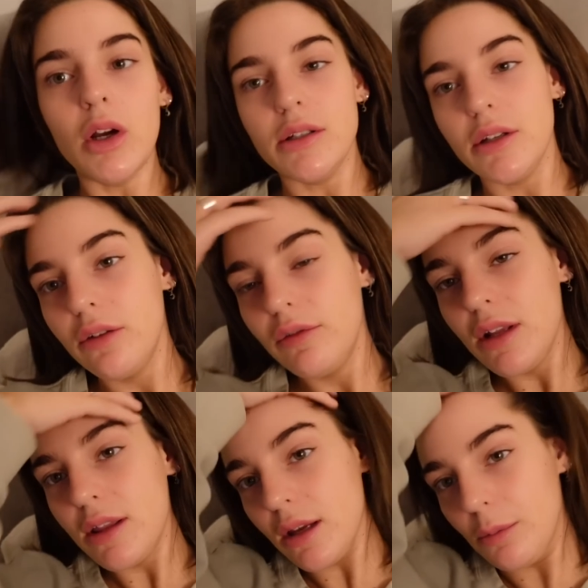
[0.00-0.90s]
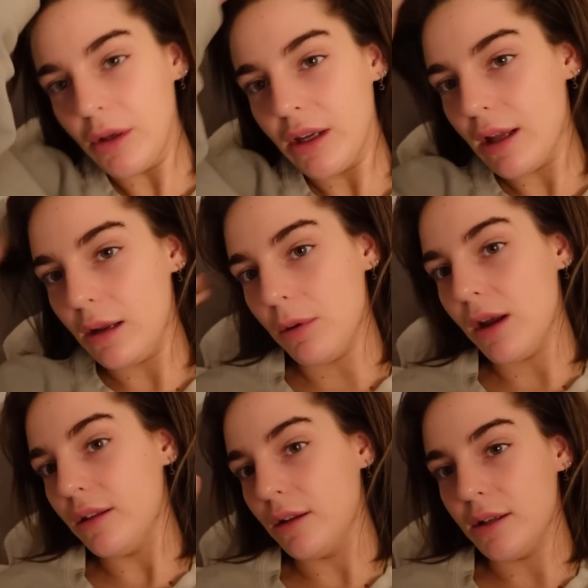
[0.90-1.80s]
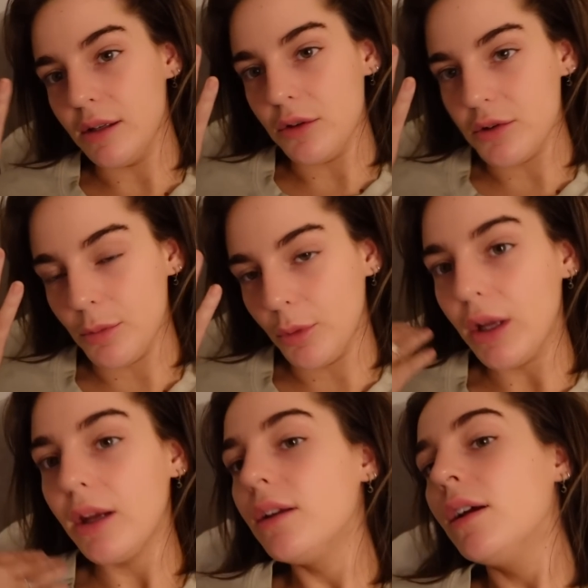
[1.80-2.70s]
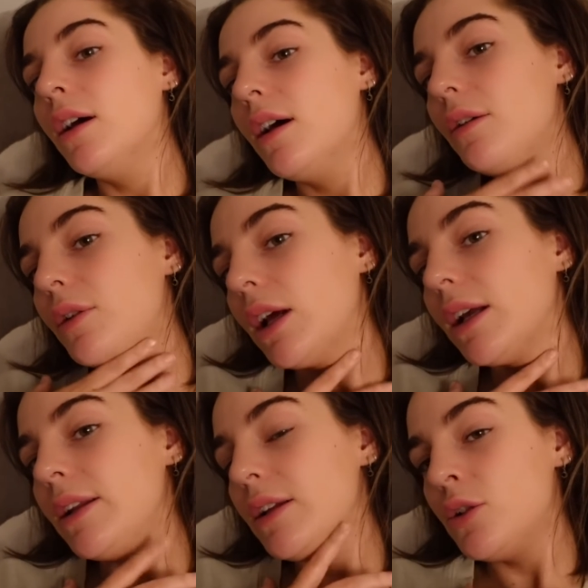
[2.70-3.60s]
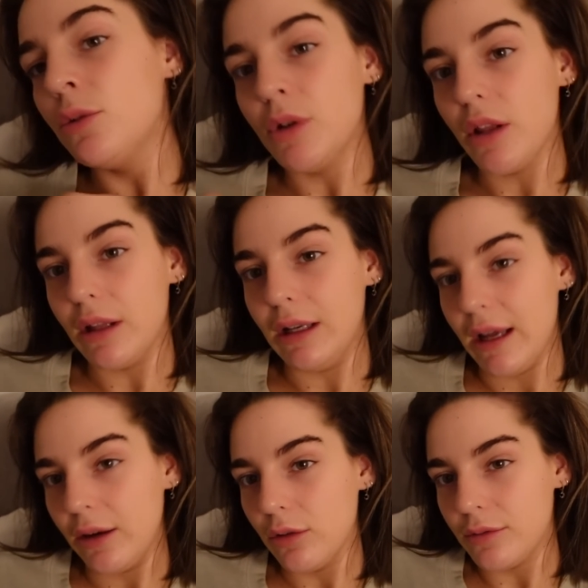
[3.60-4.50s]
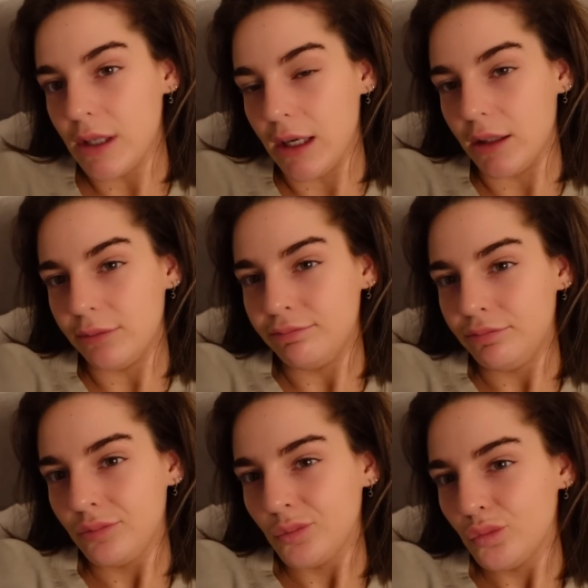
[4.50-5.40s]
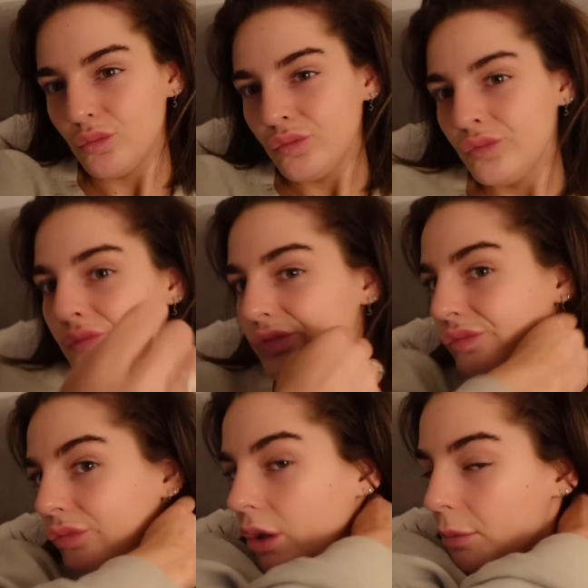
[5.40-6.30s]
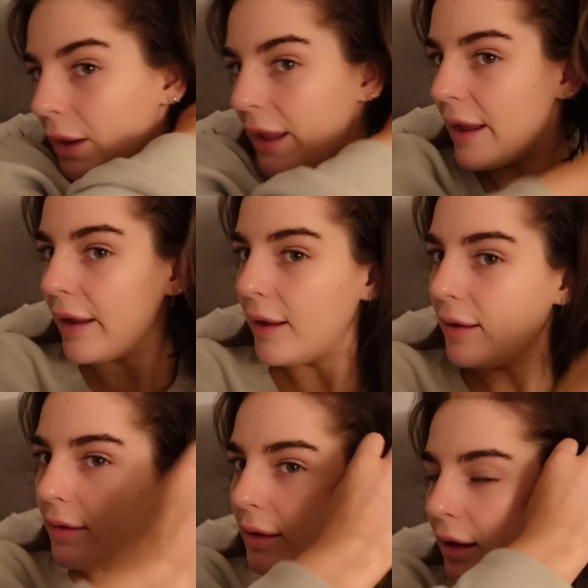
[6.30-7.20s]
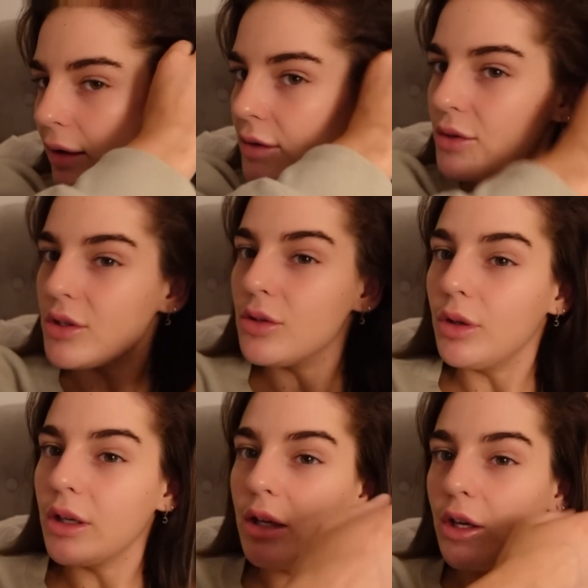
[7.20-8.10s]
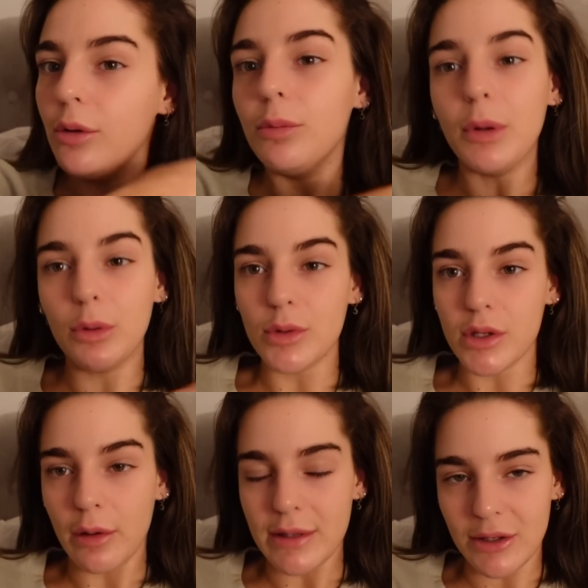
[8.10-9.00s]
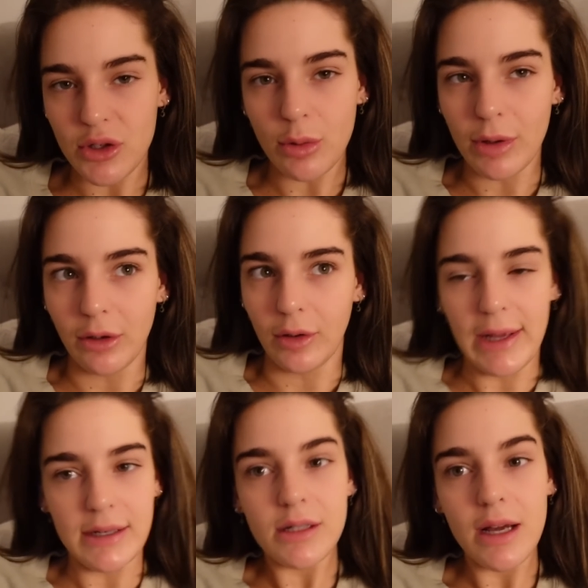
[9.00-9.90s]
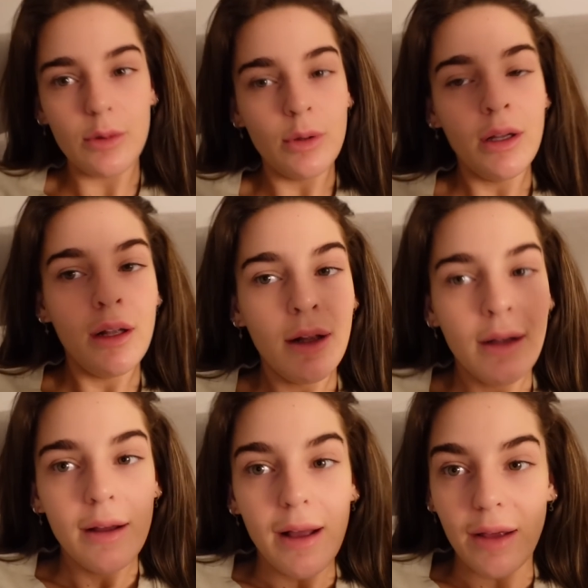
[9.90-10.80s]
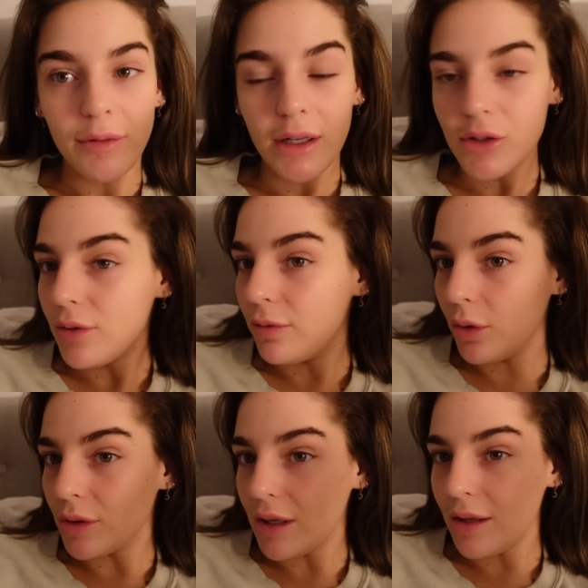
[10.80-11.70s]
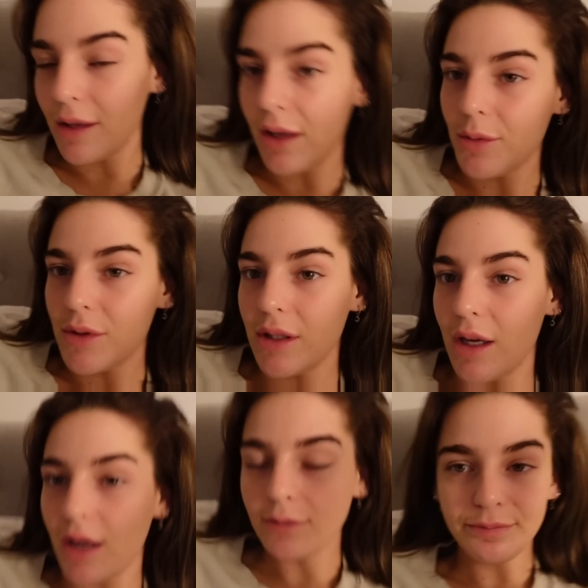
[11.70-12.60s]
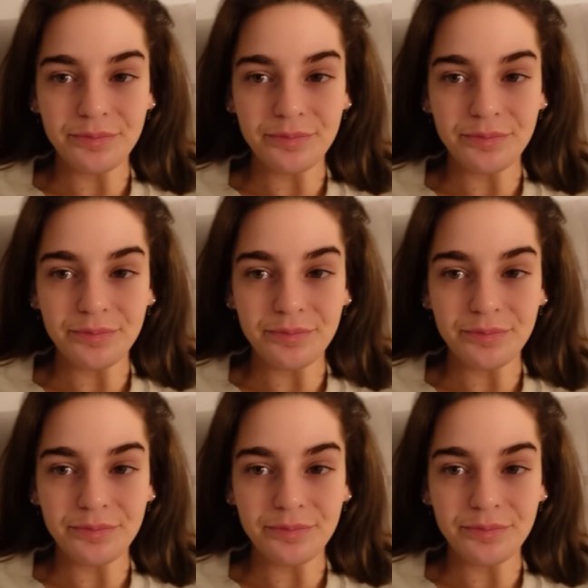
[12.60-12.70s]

Guys, I don't really think I'm looking any better than I did this morning. I feel like I need to do another layer of tan. My hair, again, is just not looking cute, but also it's actually quite a lot later now. I haven't actually vlogged anything else today.